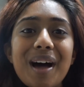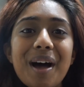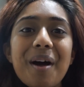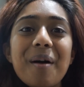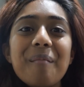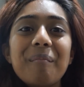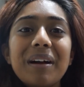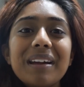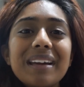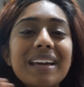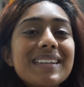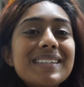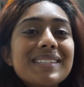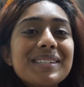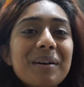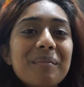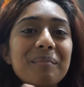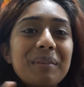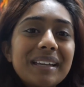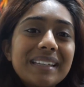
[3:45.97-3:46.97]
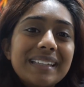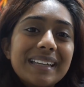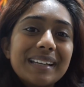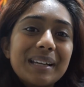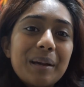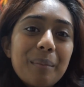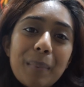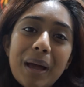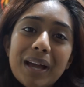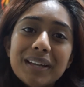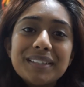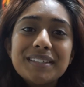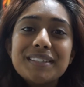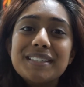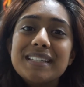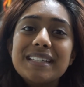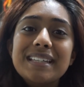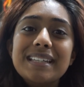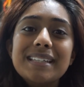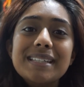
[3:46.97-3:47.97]
I ended up making a mac
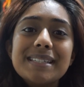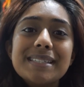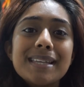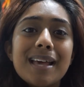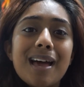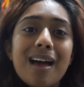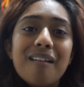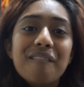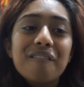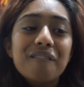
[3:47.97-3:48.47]
and cheese,